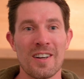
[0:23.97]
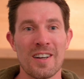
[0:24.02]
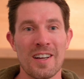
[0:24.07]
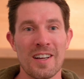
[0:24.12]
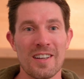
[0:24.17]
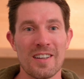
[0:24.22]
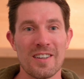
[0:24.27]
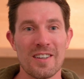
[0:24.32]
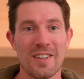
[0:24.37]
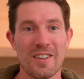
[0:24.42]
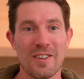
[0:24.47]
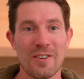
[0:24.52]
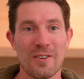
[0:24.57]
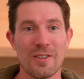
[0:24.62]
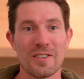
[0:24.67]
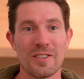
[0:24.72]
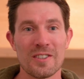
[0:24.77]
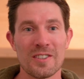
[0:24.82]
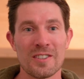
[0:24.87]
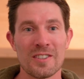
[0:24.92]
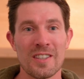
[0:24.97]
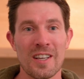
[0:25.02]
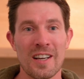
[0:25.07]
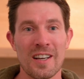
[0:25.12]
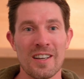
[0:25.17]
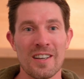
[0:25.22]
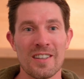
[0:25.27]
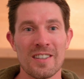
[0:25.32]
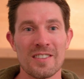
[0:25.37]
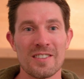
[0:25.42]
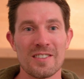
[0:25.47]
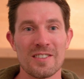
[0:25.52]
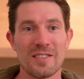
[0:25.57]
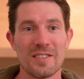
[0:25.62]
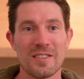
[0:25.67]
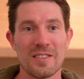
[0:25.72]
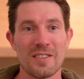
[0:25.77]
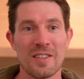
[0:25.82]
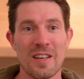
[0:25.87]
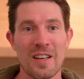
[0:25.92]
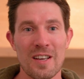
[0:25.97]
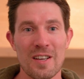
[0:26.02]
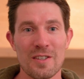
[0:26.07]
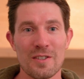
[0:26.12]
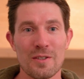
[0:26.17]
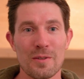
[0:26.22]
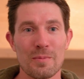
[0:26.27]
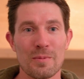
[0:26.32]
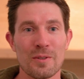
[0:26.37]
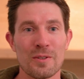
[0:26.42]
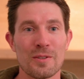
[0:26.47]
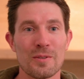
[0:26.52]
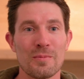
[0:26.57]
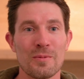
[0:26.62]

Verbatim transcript: long, gorgeous hair. It's super